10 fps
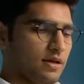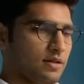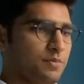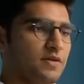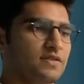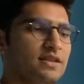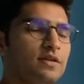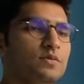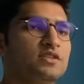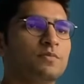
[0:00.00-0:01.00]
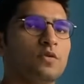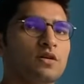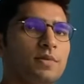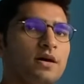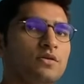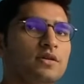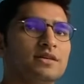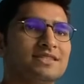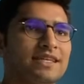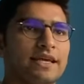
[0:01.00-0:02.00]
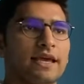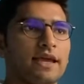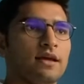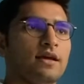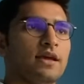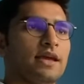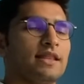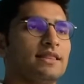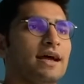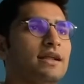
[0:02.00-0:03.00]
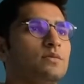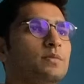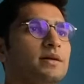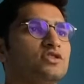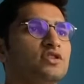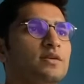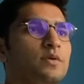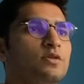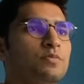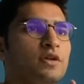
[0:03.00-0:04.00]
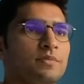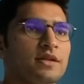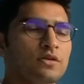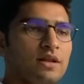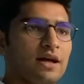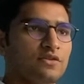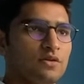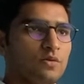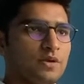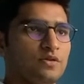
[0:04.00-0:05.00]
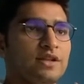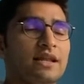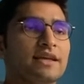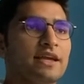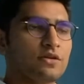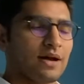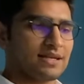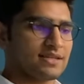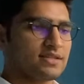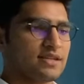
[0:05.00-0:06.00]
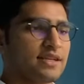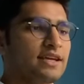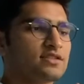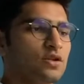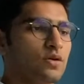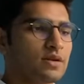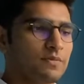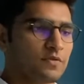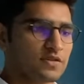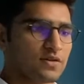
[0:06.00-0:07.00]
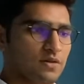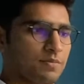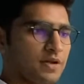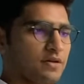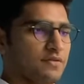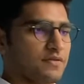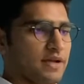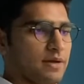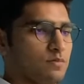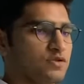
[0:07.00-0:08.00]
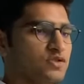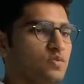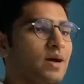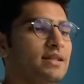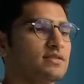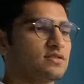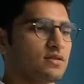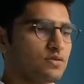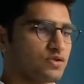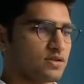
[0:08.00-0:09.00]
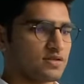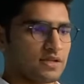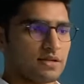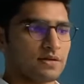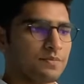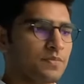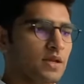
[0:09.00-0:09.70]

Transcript: In the previous slide, we spoke about staking. In that, we mentioned that when you put up that collateral or when you delegate your assets, it gets locked up for a certain period of time, which is why this solution is needed.